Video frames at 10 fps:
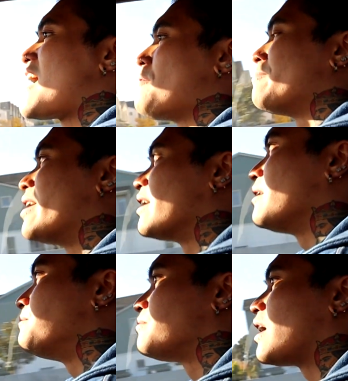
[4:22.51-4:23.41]
That
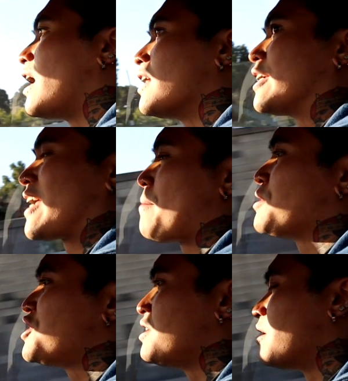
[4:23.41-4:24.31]
one, the
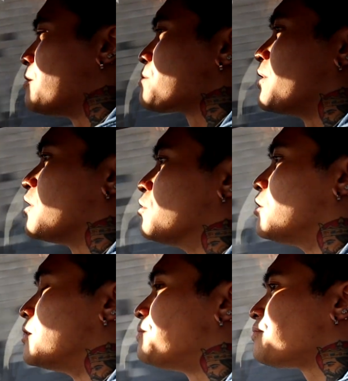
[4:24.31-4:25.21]
Cappuccino was pretty
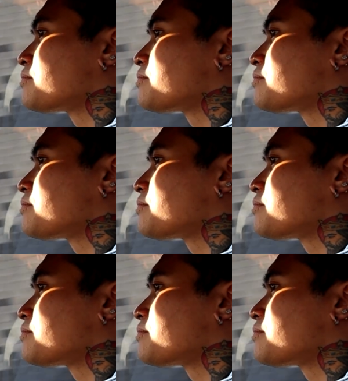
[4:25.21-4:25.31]
cool.